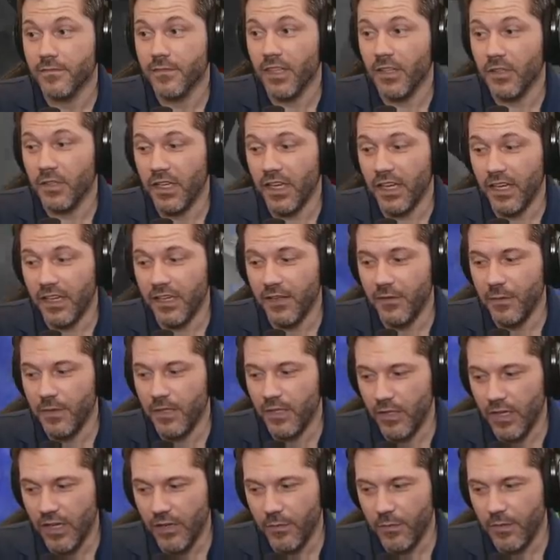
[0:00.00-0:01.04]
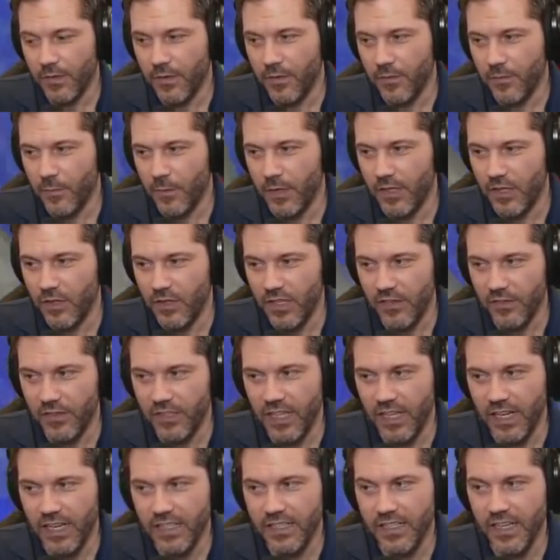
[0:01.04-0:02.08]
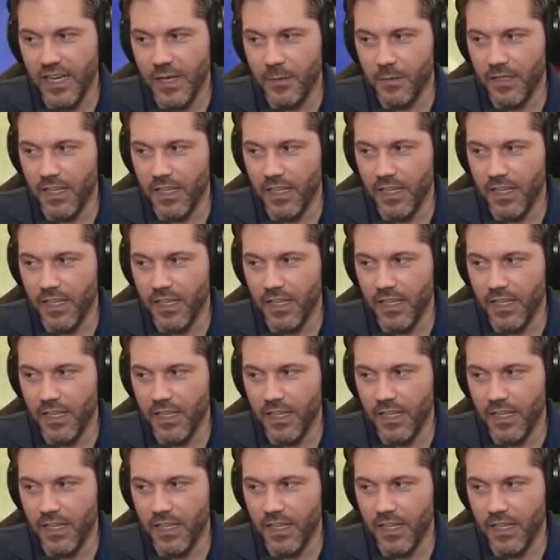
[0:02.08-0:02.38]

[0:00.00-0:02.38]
Okay. I'd we like to do something. We don't have a lot of time